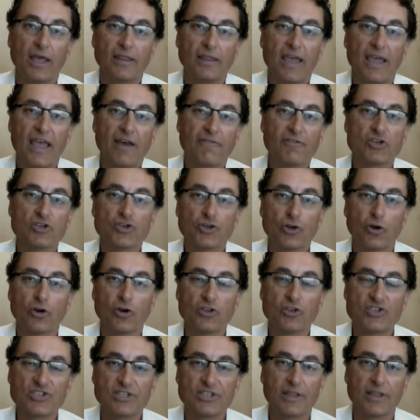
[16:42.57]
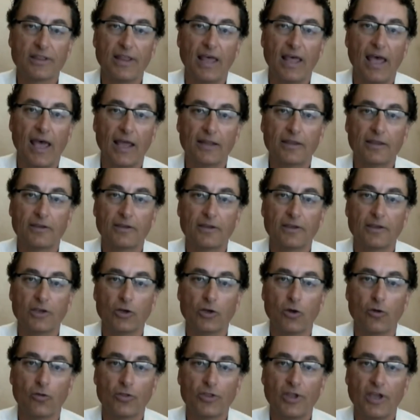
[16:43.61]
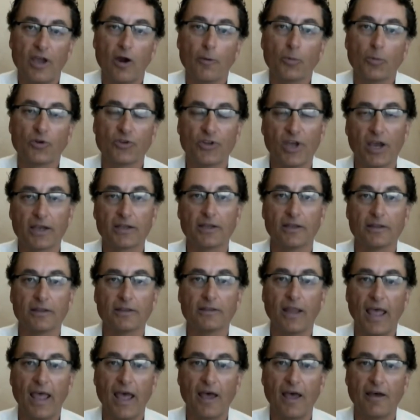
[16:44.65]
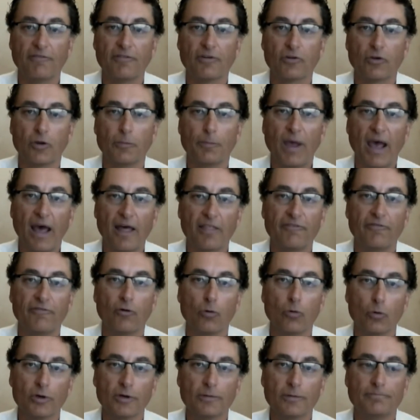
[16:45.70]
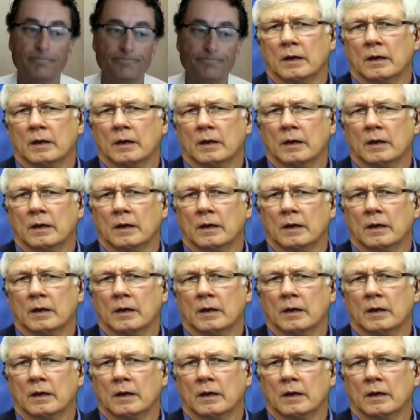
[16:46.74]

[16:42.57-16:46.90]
they have assurance that they are protected and have a good path forward.